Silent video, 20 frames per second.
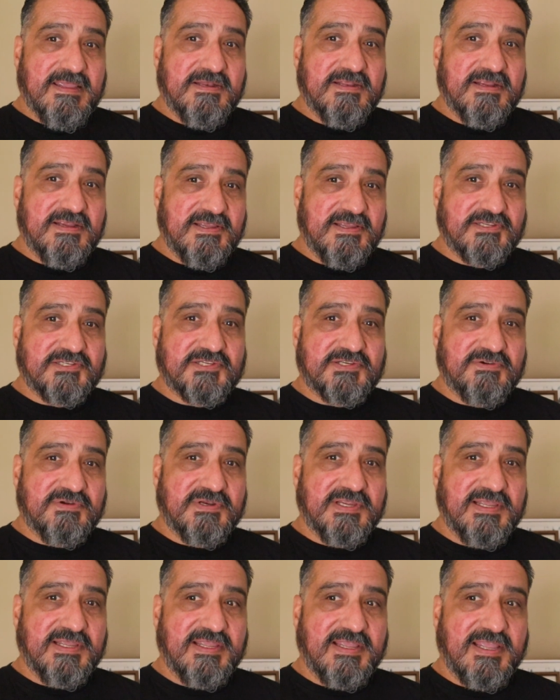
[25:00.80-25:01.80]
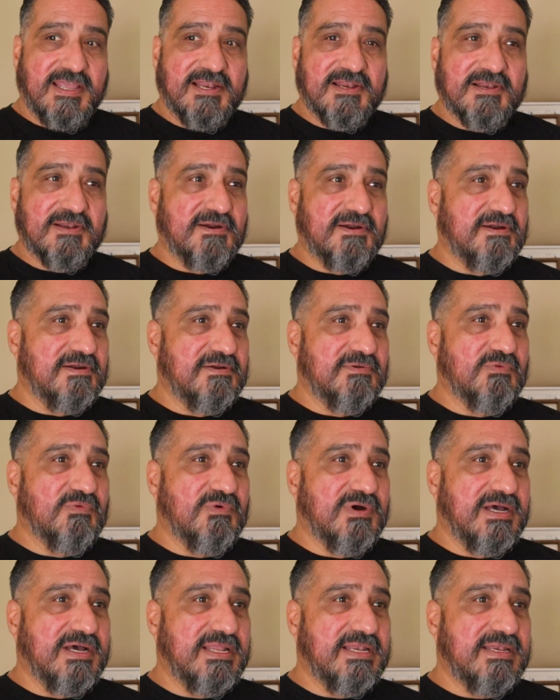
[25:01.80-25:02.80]
into history and
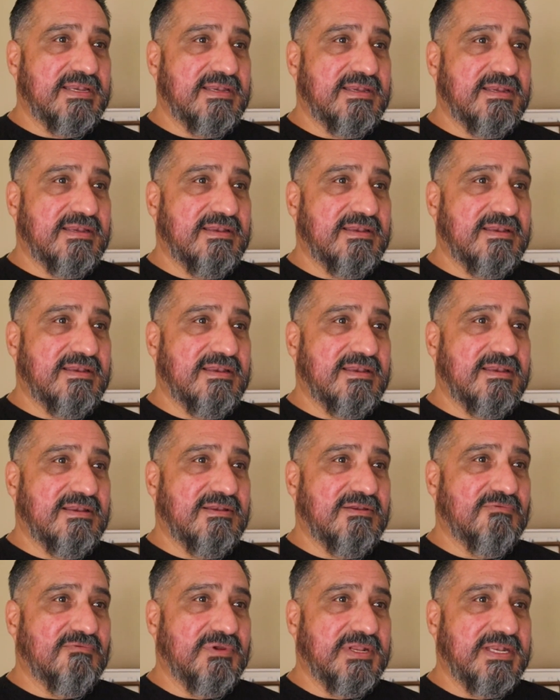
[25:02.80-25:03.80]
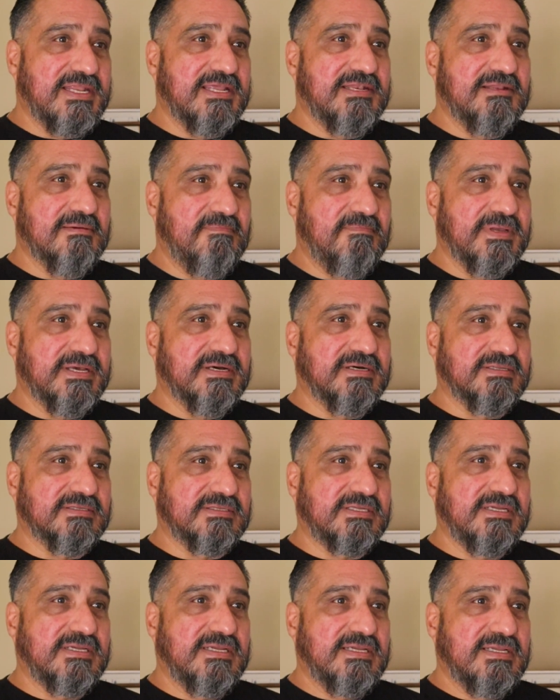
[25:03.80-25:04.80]
learn what we did to
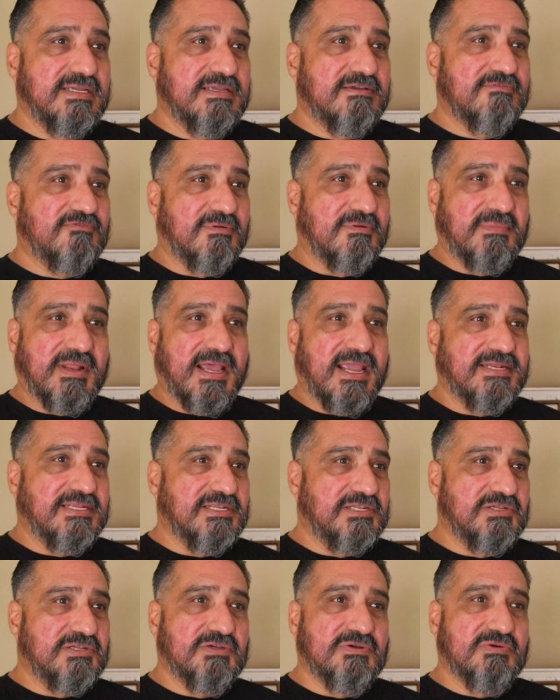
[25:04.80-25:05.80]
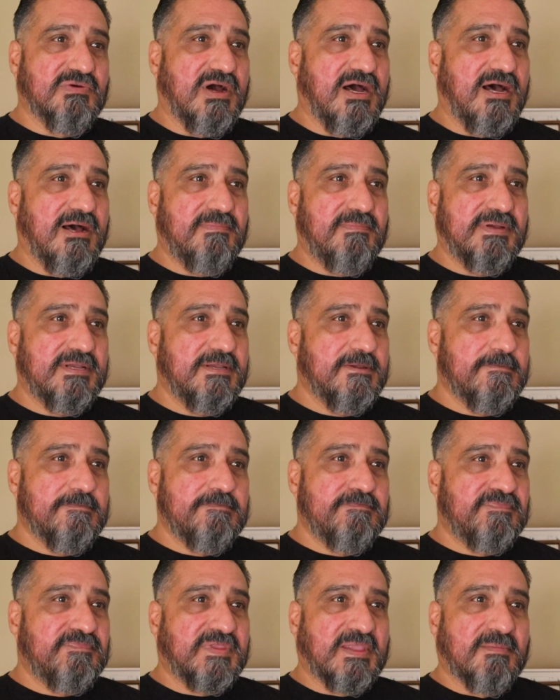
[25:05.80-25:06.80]
build from 92 up.
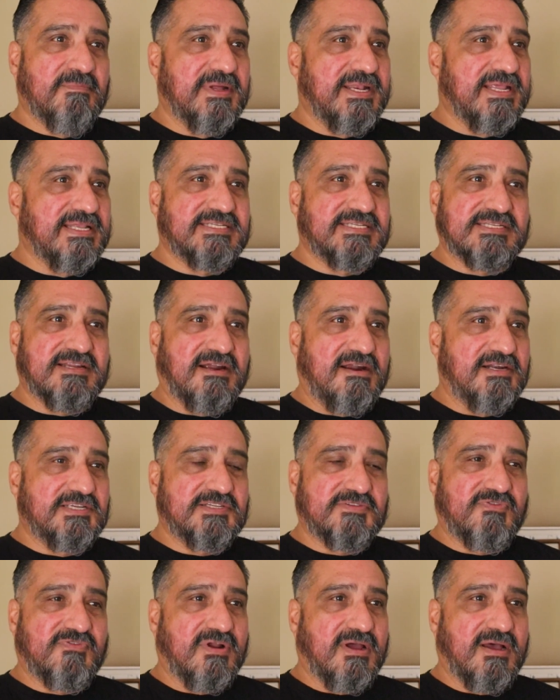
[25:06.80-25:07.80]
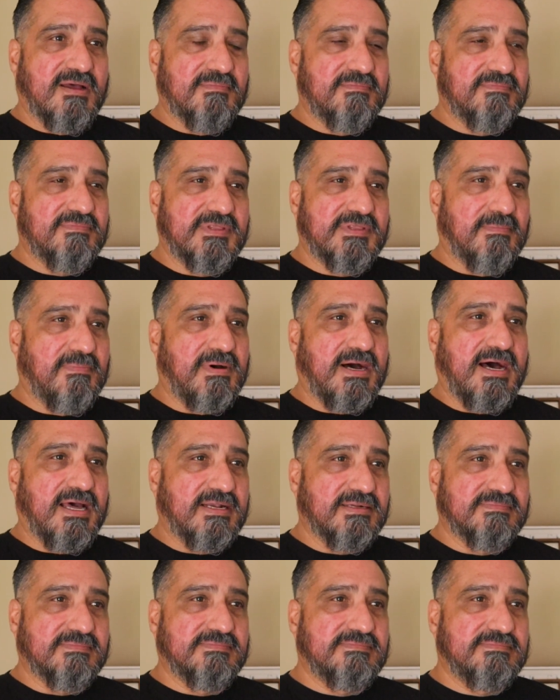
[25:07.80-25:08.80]
But it starts from the
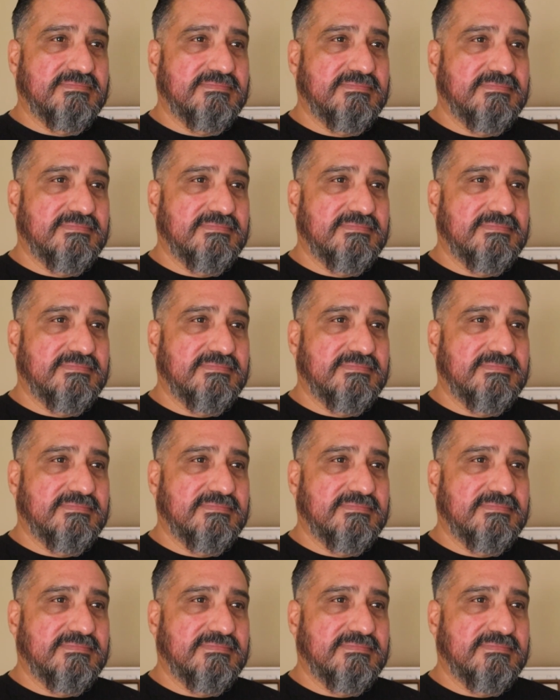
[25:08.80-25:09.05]
bottom,